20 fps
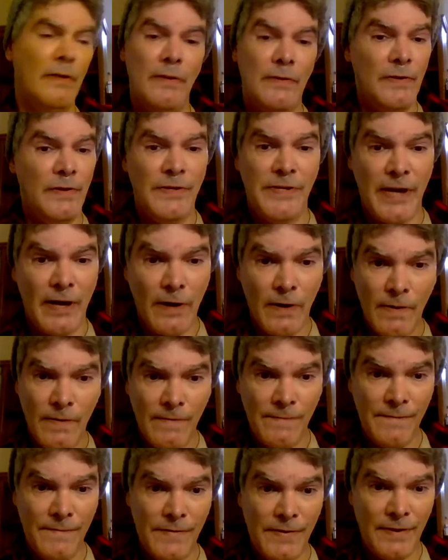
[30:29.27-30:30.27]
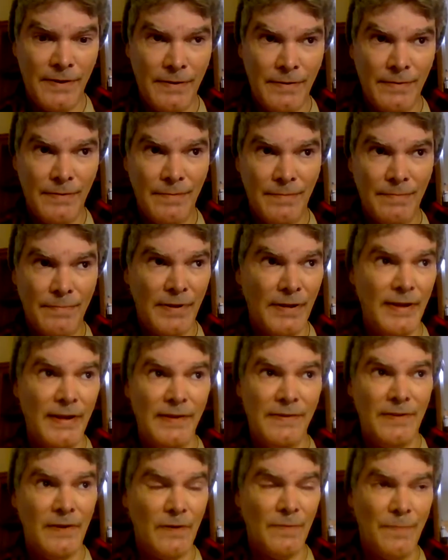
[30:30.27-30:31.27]
sheriffs,
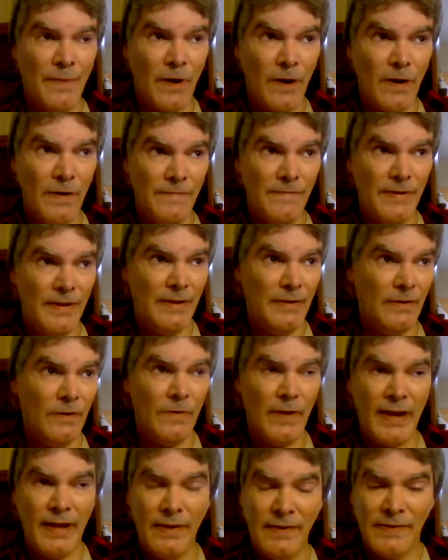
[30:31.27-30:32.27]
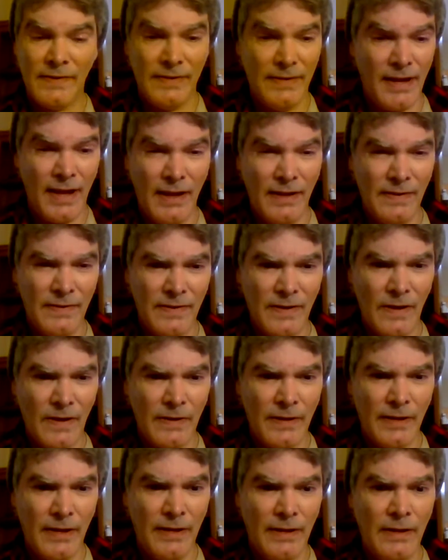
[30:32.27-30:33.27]
police that are part of it, gang
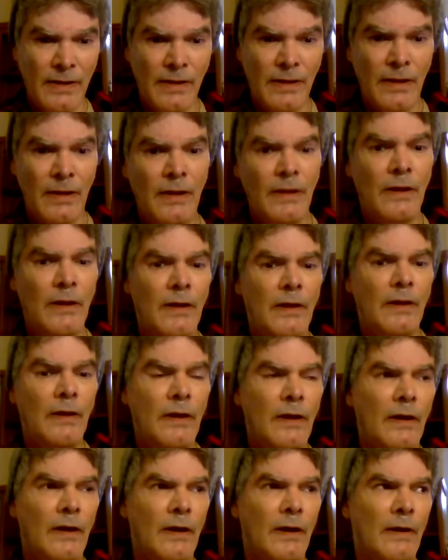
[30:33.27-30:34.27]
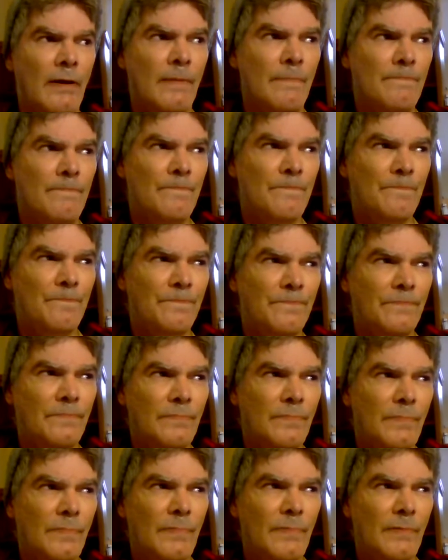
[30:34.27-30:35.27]
stalking. The
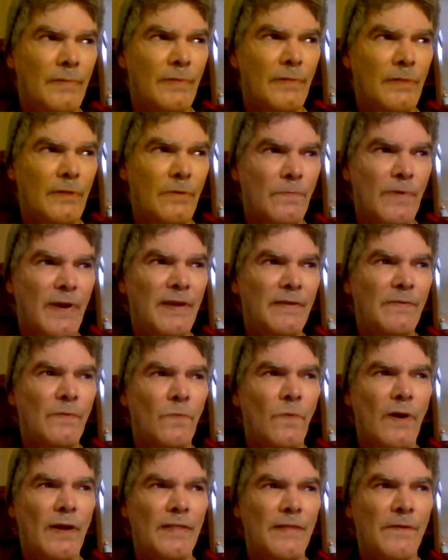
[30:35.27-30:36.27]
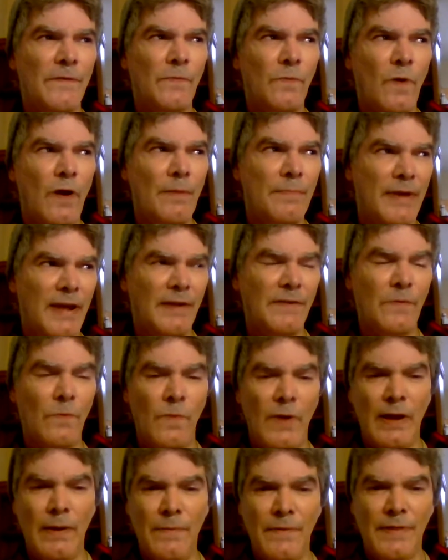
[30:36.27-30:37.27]
reason why the swamp gets
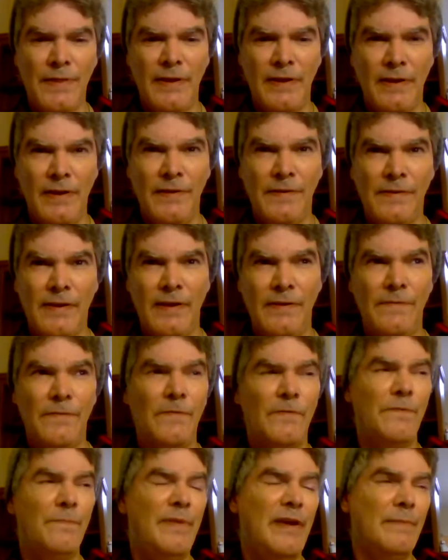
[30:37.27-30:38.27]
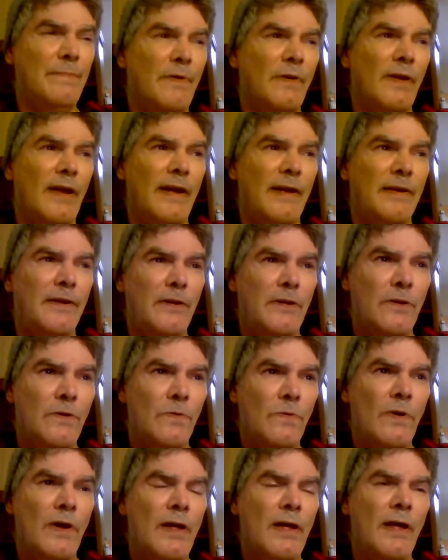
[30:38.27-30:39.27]
away with it is because there's people like
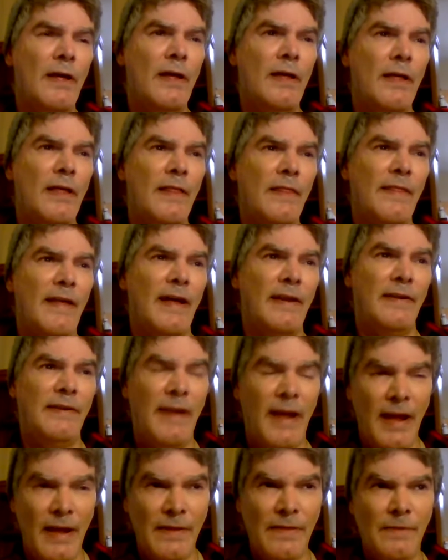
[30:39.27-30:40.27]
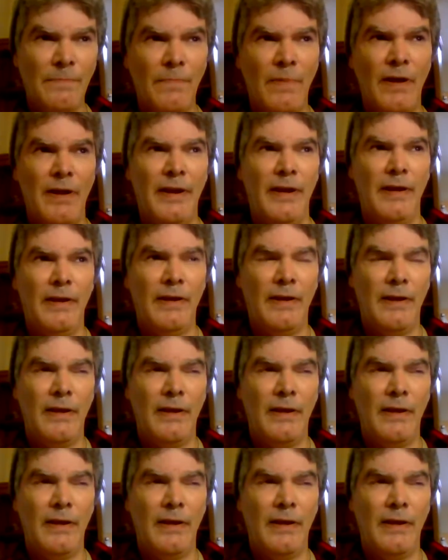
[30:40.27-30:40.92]
you that take the money